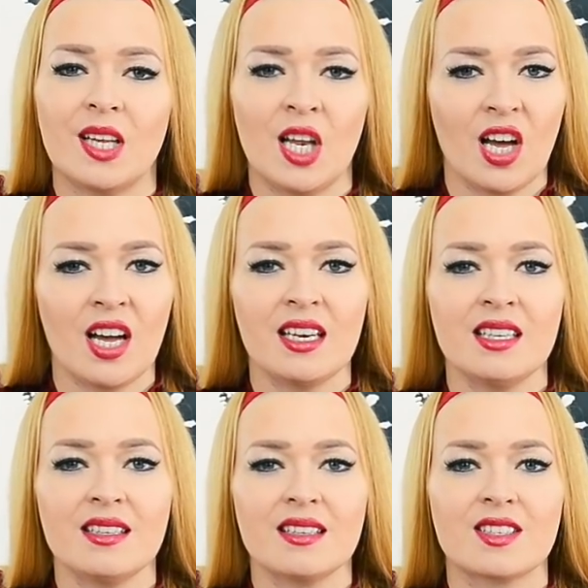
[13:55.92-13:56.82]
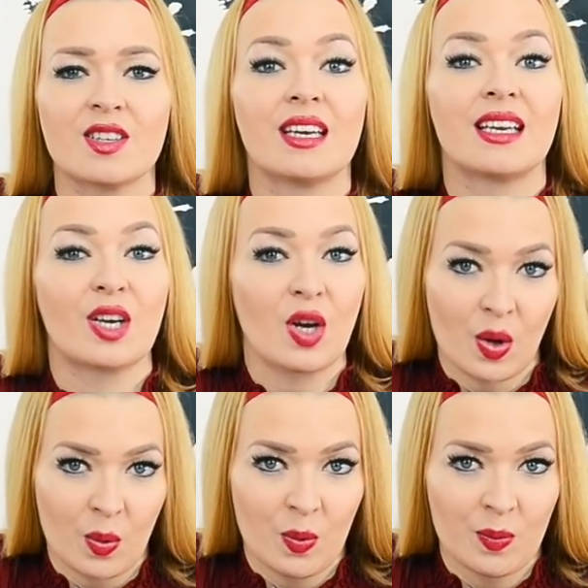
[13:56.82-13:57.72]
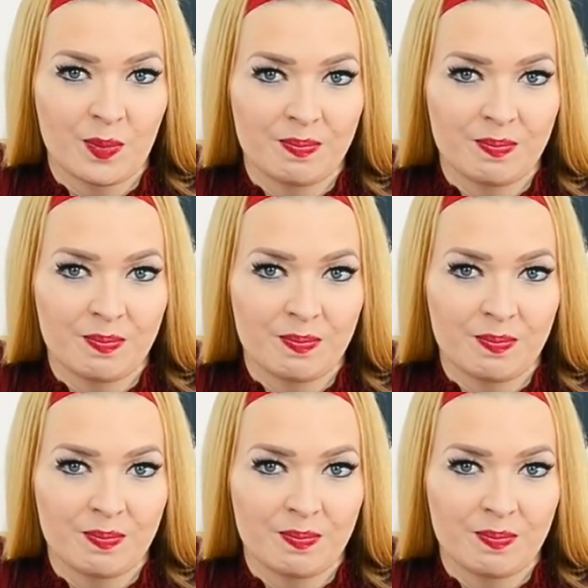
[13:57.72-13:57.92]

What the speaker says: learn to let go.